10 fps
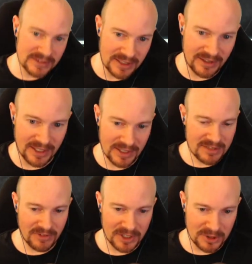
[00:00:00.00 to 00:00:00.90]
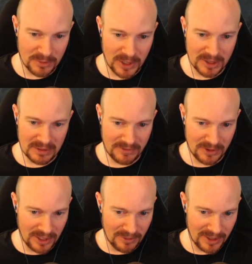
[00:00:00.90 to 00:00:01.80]
all right, that's fine. You're welcome to
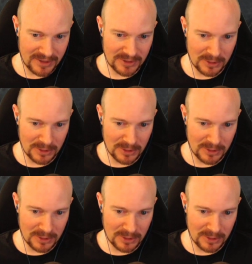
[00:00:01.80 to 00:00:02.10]
feel that way, Cool